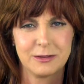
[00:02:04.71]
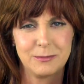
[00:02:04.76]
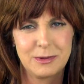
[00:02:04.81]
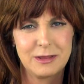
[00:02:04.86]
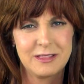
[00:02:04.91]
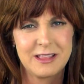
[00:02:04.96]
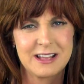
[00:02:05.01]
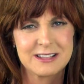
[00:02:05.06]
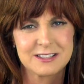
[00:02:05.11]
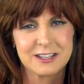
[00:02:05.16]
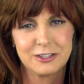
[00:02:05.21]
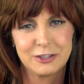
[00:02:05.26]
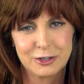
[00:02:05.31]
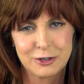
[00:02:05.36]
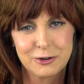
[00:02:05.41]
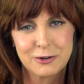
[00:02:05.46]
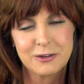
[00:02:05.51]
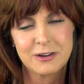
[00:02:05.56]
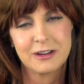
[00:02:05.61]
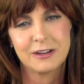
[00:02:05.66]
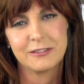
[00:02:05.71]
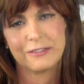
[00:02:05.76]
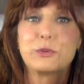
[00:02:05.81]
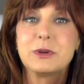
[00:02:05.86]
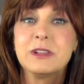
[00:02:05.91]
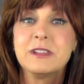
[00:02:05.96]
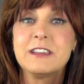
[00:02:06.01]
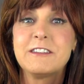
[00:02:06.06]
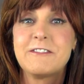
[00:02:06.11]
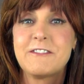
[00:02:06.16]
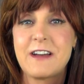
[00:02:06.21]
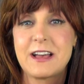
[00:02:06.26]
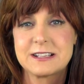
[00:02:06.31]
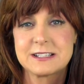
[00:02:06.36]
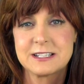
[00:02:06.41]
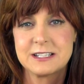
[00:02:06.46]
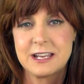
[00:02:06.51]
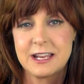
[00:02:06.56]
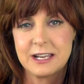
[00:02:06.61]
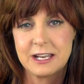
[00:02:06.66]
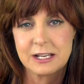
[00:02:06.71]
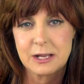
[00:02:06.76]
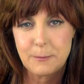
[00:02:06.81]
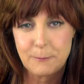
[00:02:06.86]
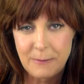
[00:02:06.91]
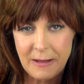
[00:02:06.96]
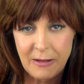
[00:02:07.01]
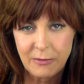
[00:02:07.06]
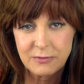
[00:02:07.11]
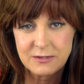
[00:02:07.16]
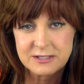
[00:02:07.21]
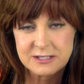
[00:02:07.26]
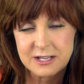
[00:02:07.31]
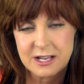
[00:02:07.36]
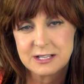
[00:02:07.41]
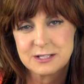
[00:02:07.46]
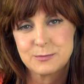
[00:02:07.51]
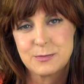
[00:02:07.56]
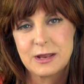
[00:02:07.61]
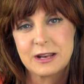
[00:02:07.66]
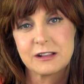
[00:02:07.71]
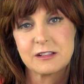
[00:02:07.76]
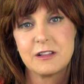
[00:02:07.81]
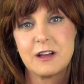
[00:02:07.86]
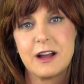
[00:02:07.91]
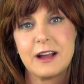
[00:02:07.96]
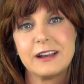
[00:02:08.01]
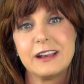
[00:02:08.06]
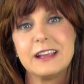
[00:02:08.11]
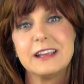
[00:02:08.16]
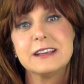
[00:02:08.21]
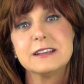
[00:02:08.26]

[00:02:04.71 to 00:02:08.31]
I mean, that's unheard of. Really fascinating about this cosmetic line